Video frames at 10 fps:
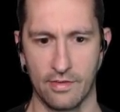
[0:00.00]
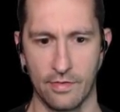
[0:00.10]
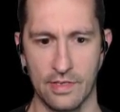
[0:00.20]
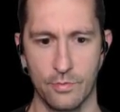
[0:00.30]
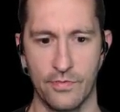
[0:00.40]
So
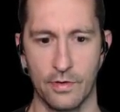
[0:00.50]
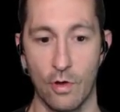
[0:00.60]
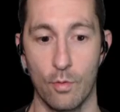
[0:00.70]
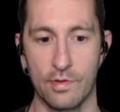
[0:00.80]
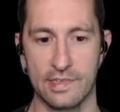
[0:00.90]
this one feels
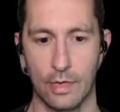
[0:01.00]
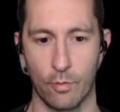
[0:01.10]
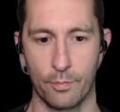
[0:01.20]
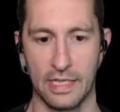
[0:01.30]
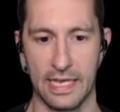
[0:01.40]
almost
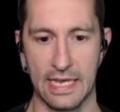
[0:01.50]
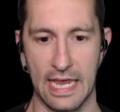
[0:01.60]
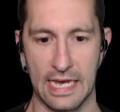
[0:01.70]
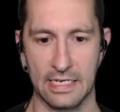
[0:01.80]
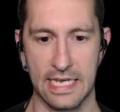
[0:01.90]
like we're playing
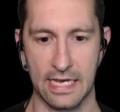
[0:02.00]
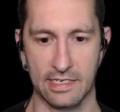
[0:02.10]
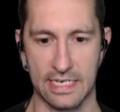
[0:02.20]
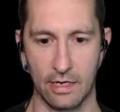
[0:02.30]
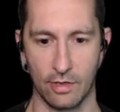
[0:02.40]
a
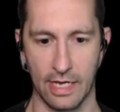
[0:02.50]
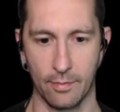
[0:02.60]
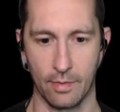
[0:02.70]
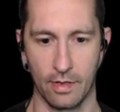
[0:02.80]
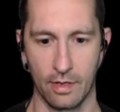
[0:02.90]
tank-style
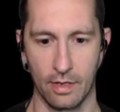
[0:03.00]
game.